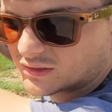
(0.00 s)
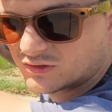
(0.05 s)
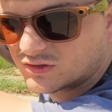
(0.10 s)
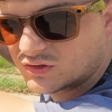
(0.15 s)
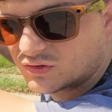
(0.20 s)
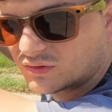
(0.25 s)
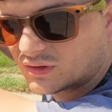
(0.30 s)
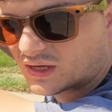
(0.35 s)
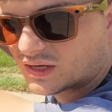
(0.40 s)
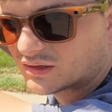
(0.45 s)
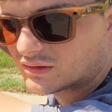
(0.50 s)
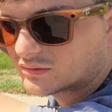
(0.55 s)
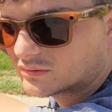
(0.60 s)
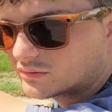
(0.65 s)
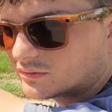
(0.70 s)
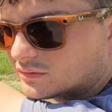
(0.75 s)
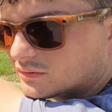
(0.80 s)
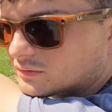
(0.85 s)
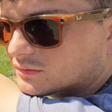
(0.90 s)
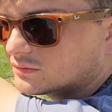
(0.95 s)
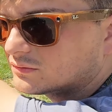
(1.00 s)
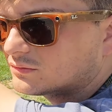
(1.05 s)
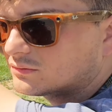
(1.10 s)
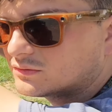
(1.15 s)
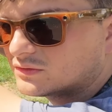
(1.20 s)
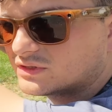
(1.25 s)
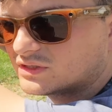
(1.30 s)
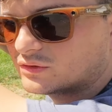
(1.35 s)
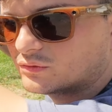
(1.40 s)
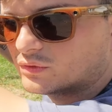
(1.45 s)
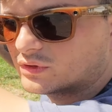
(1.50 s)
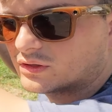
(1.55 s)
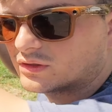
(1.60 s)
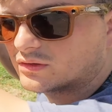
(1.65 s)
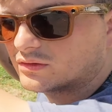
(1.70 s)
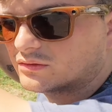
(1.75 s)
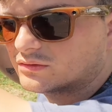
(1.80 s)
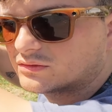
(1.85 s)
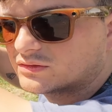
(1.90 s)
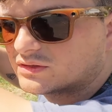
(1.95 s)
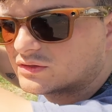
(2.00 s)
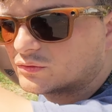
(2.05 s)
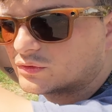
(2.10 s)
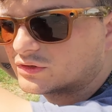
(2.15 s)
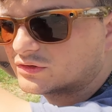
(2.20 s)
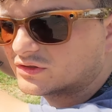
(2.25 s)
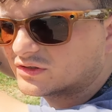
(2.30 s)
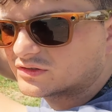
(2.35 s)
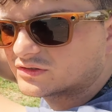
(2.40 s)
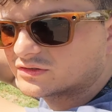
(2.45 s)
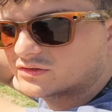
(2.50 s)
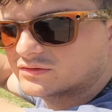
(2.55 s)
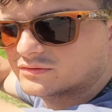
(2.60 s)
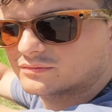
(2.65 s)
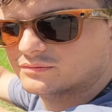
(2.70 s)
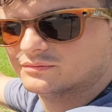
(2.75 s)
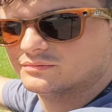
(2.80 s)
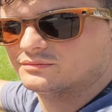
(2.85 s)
let's do that and see what it does.